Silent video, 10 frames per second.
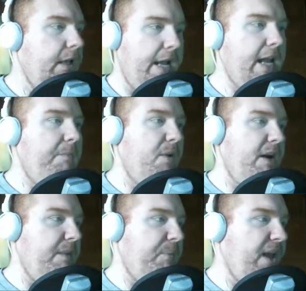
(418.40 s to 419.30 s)
Anybody
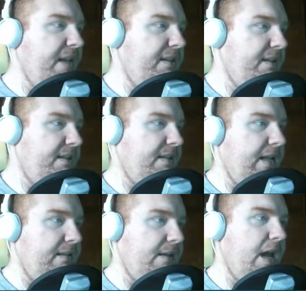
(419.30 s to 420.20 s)
that plays this
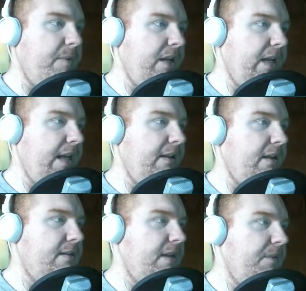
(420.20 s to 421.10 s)
is a dummy and
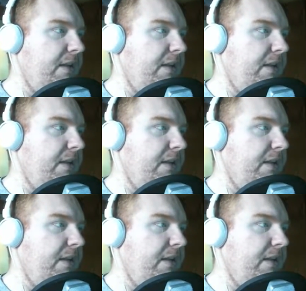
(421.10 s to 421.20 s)
does something